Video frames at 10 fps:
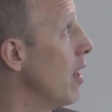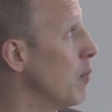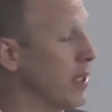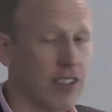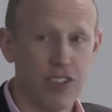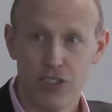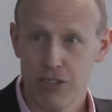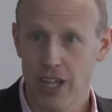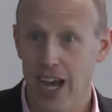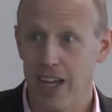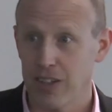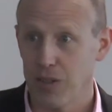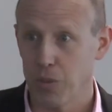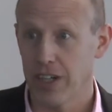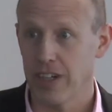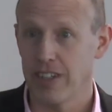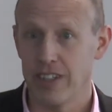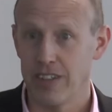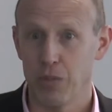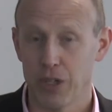But to do that, we're
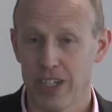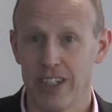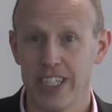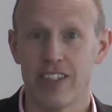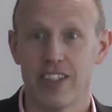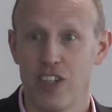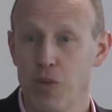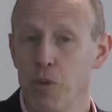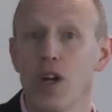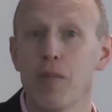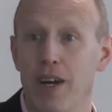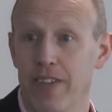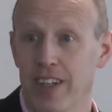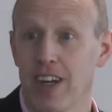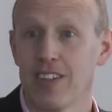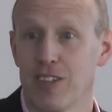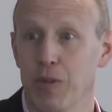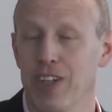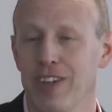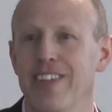gonna need to know more about the
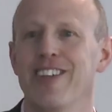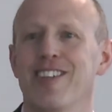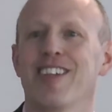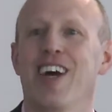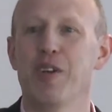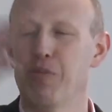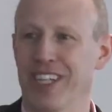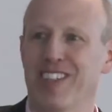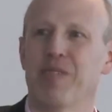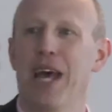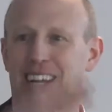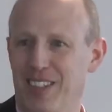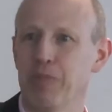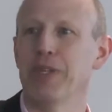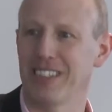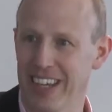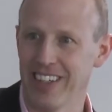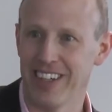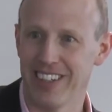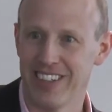customer. And this is how it brings it back to big
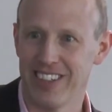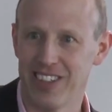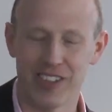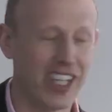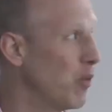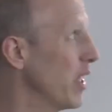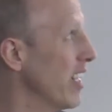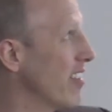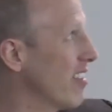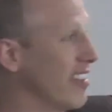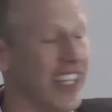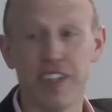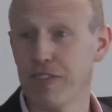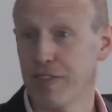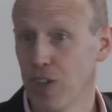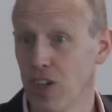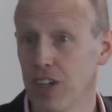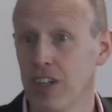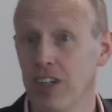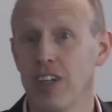data. Okay, we need to
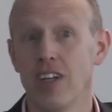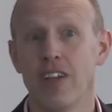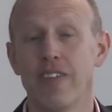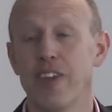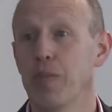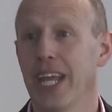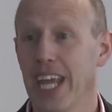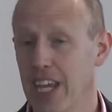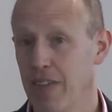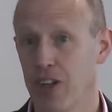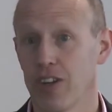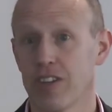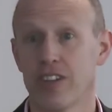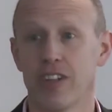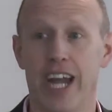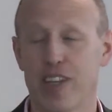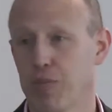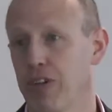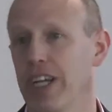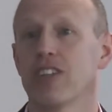infer their behaviors, their
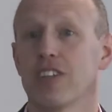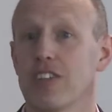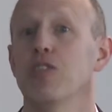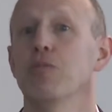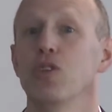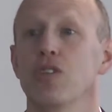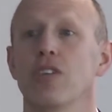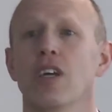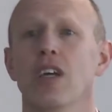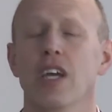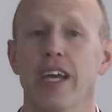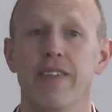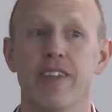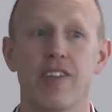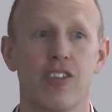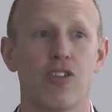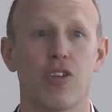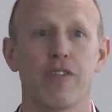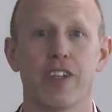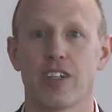aspirations, their mood. And this is sort
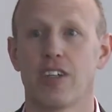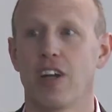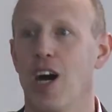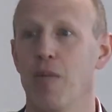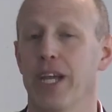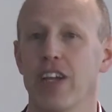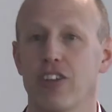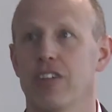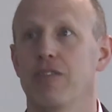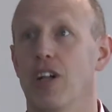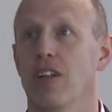of the combination of